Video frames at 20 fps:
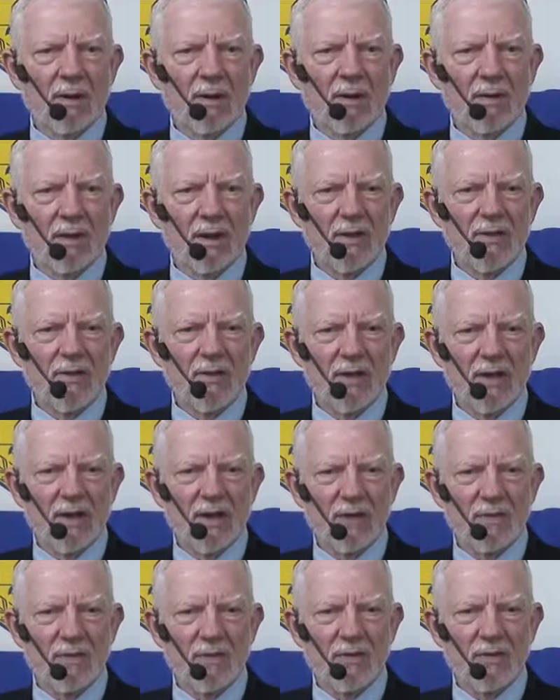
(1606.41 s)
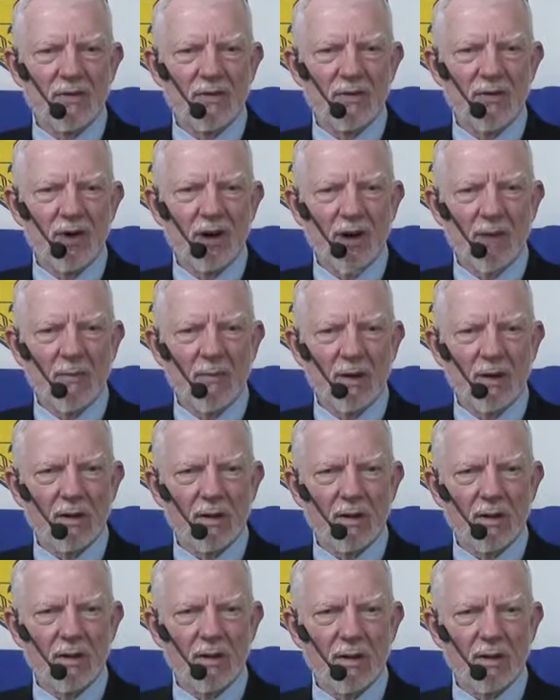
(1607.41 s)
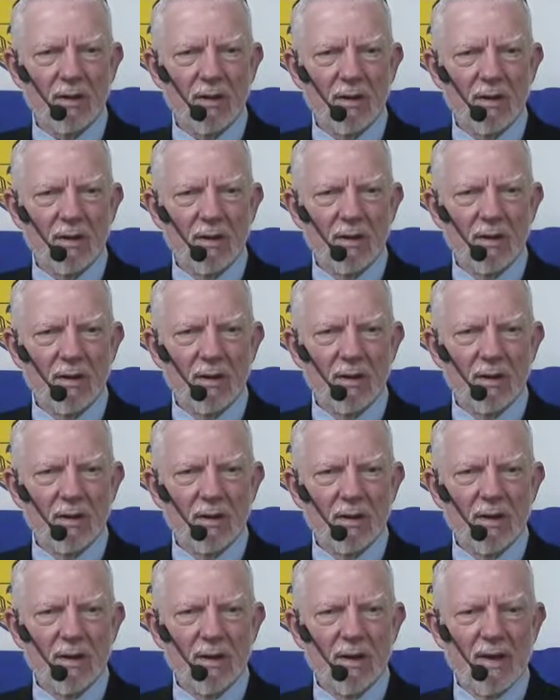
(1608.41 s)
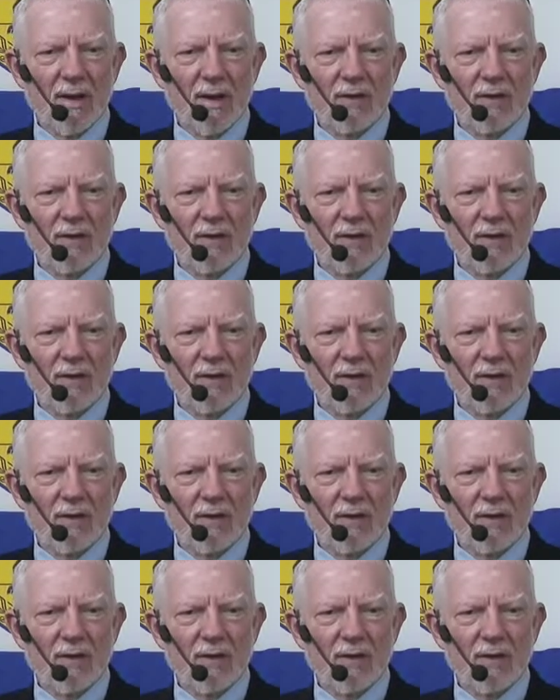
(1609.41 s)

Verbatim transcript: touched the hem of his garment, yeah.